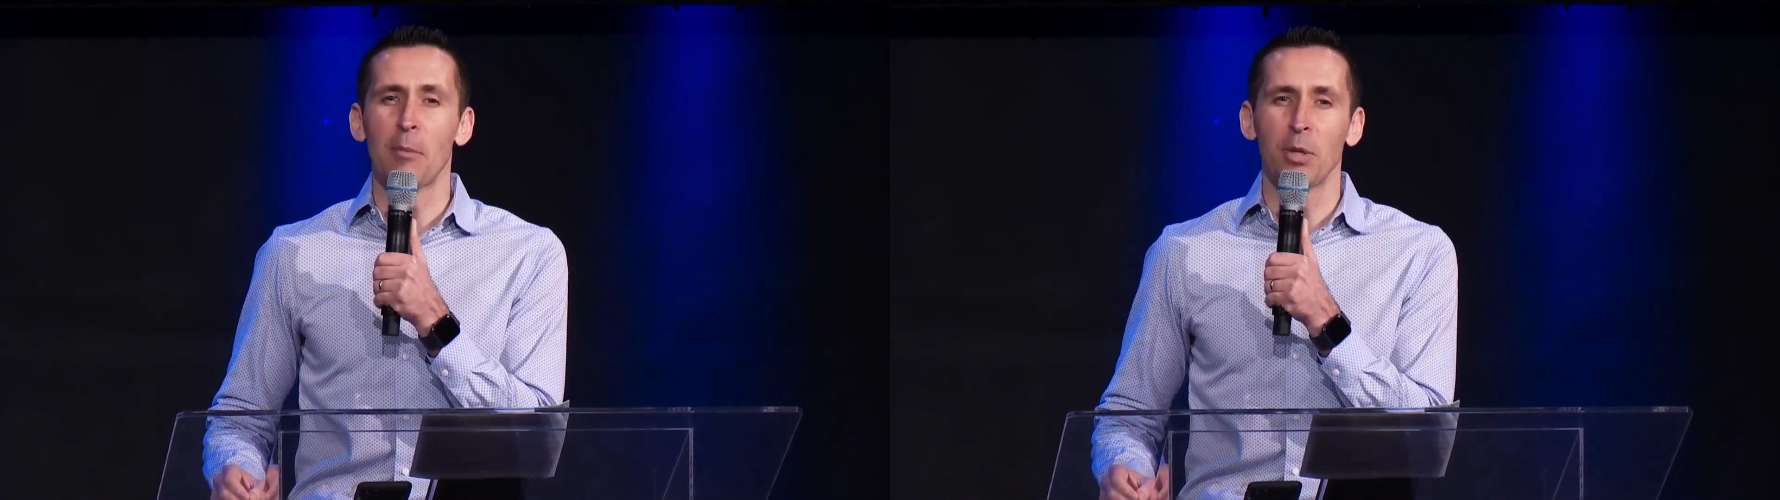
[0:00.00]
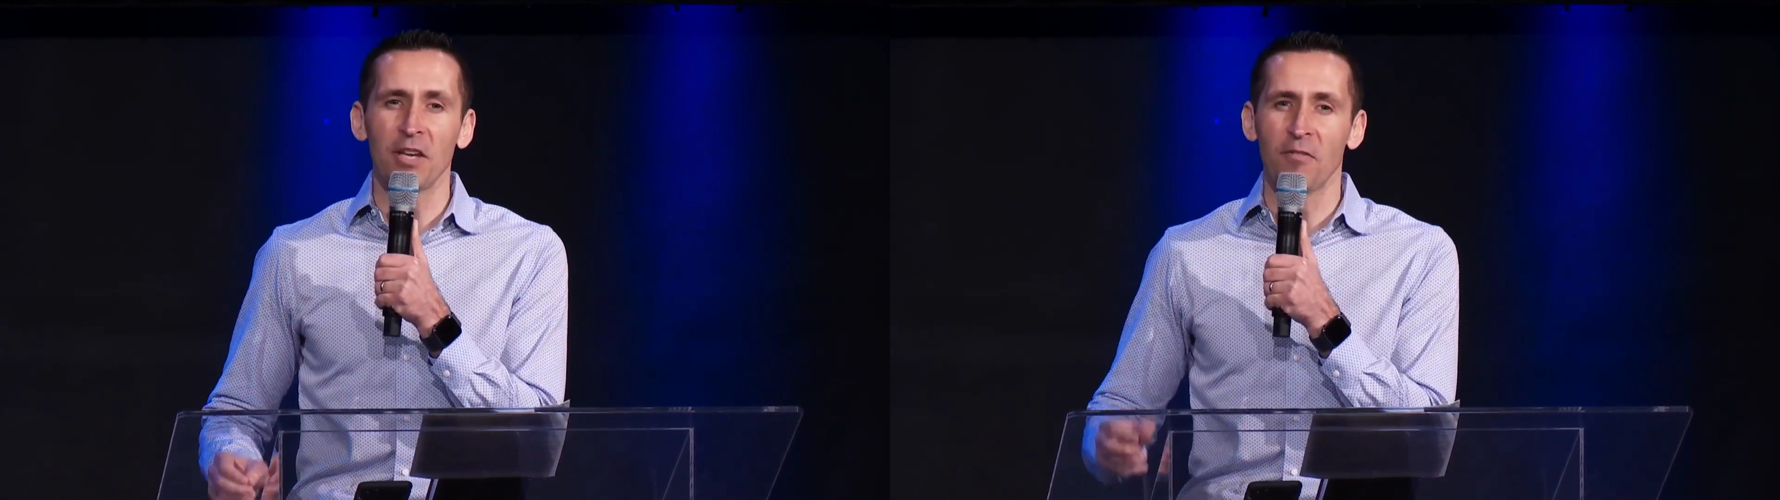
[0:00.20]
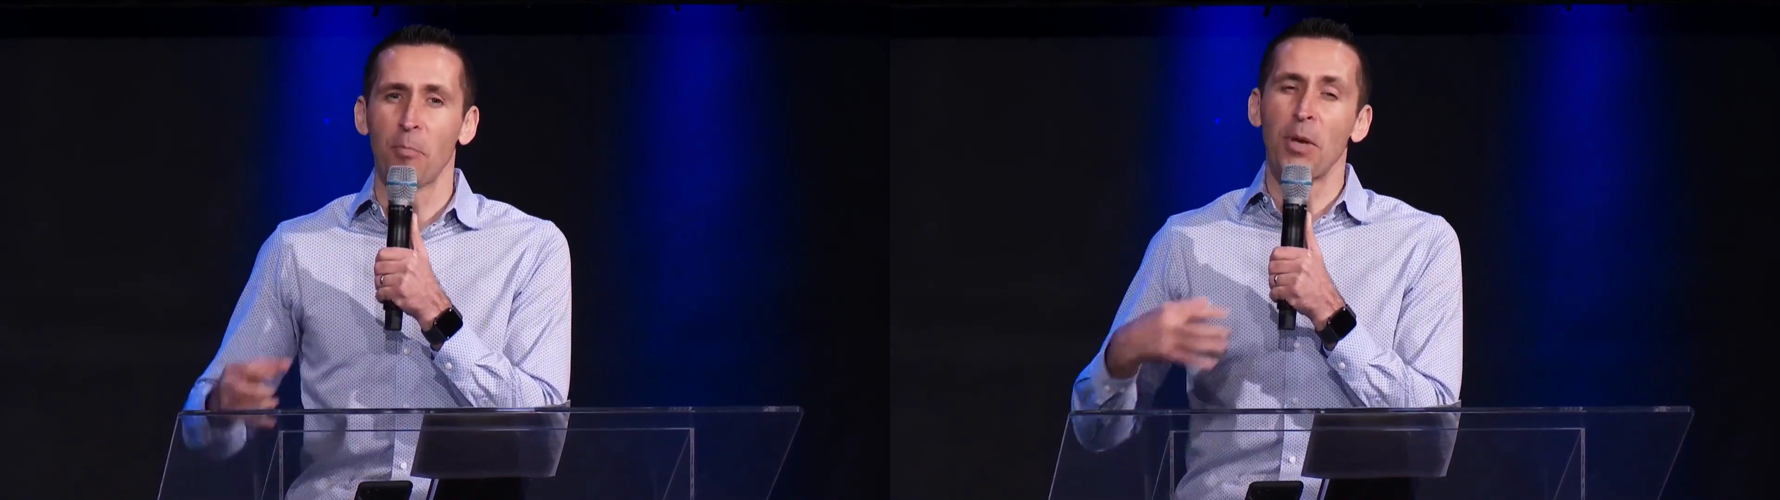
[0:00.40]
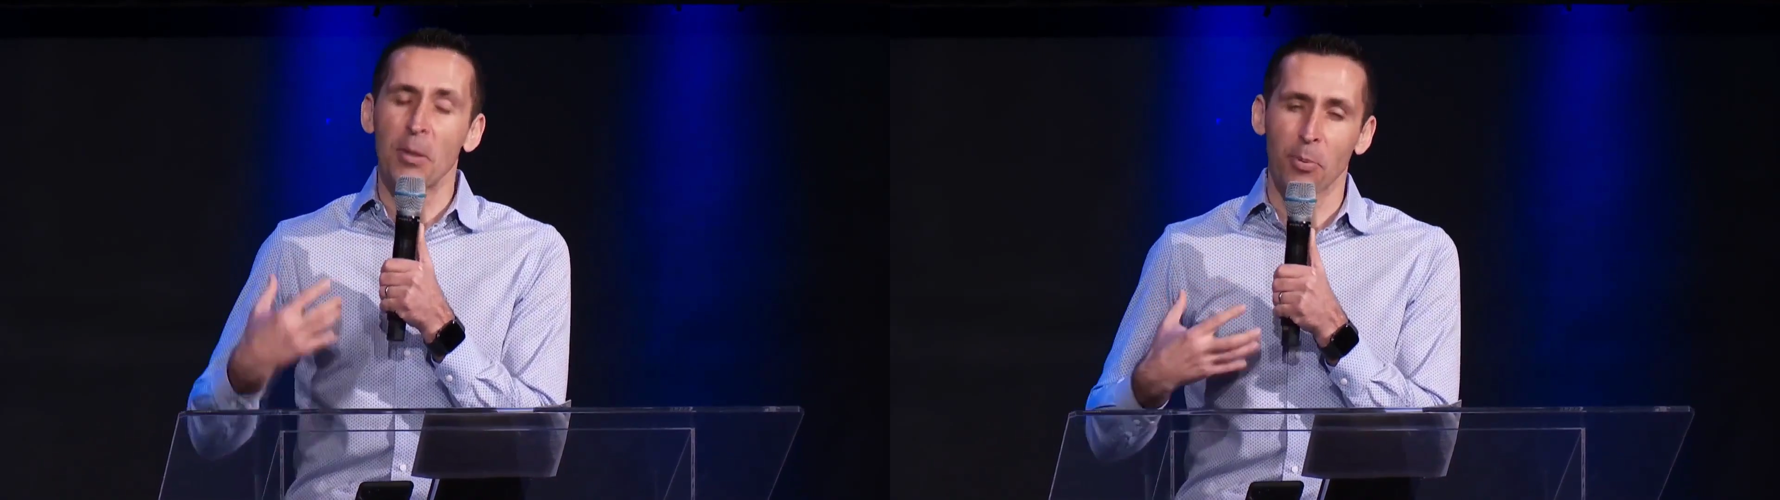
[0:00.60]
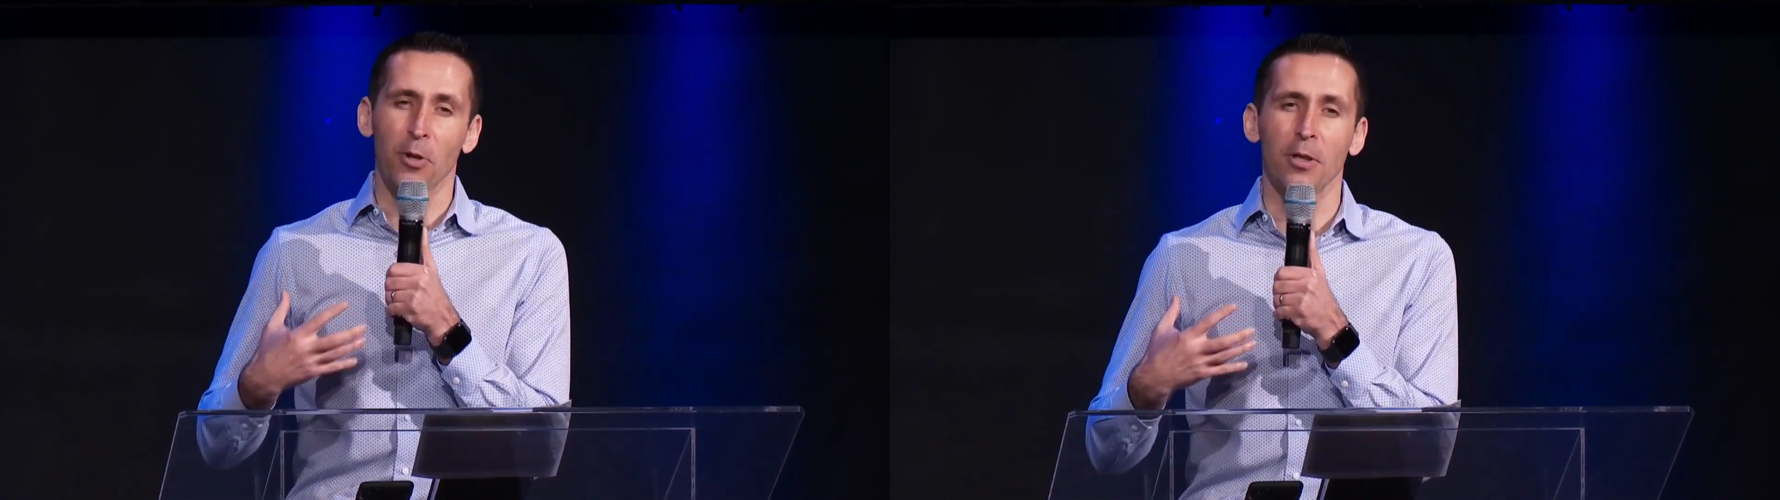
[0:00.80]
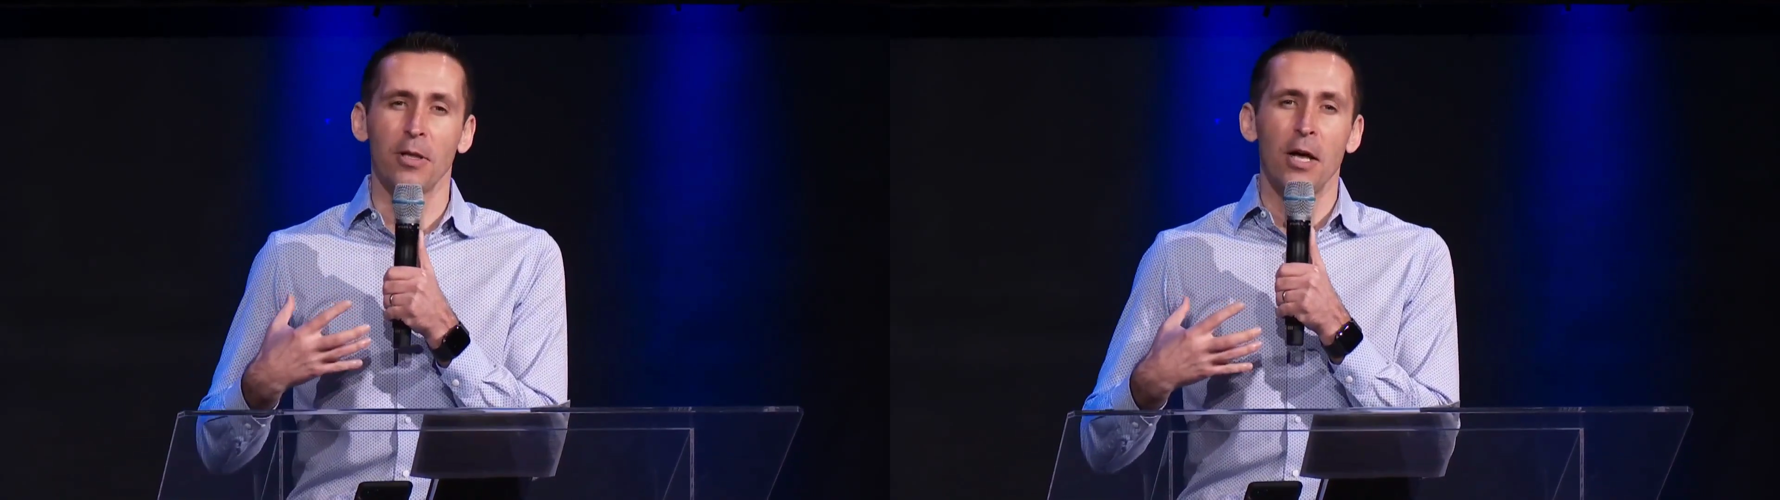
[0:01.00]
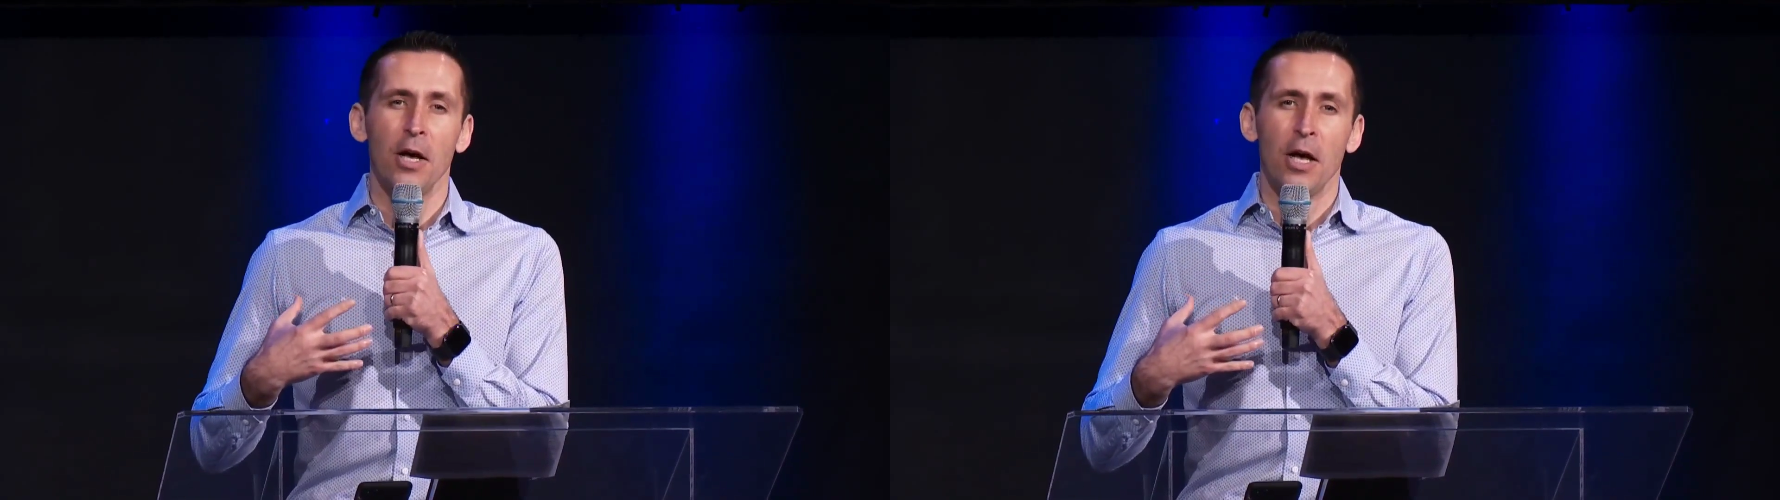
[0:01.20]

I believe people,